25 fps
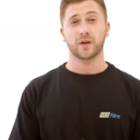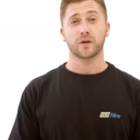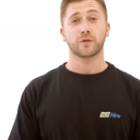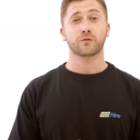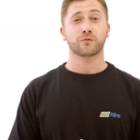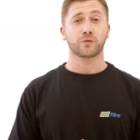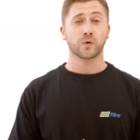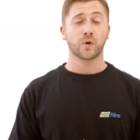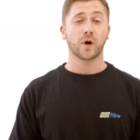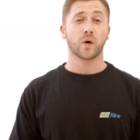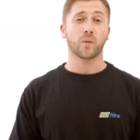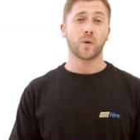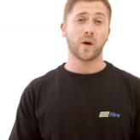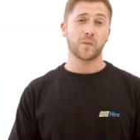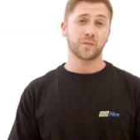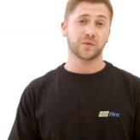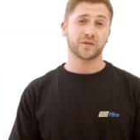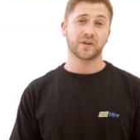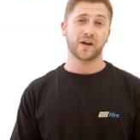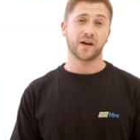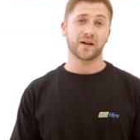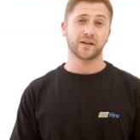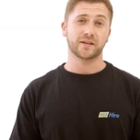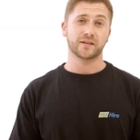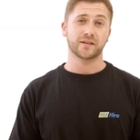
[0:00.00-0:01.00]
through our
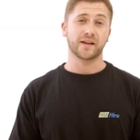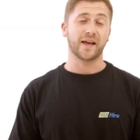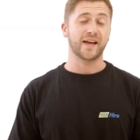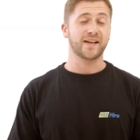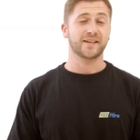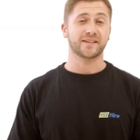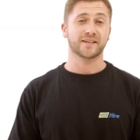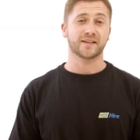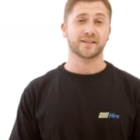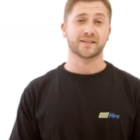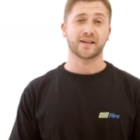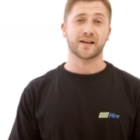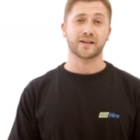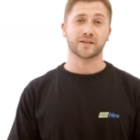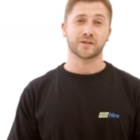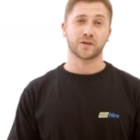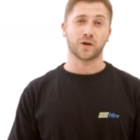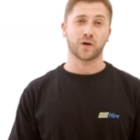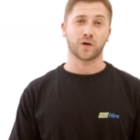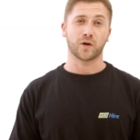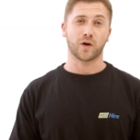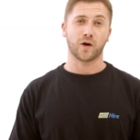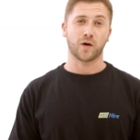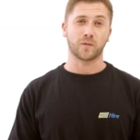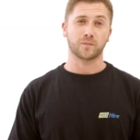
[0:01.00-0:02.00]
website
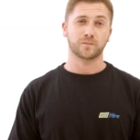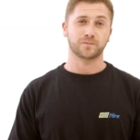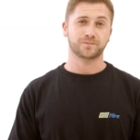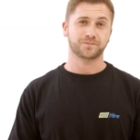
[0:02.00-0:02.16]
hss.com.